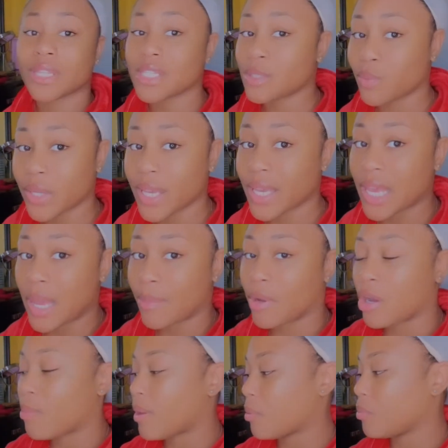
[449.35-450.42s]
wig cap
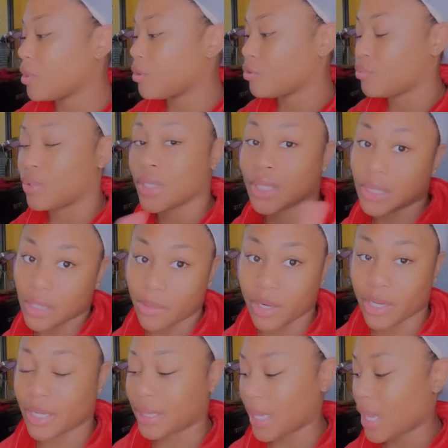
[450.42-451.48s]
on, baby. We're gonna do another thumbnail
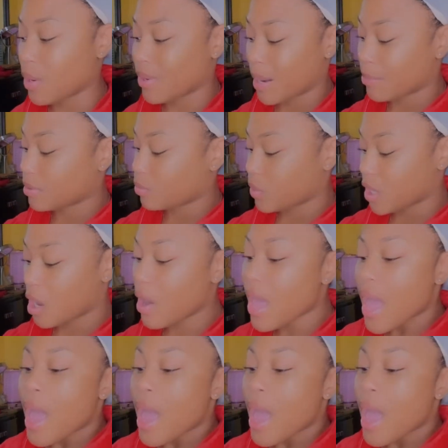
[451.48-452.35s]
at the end when I put the wig on.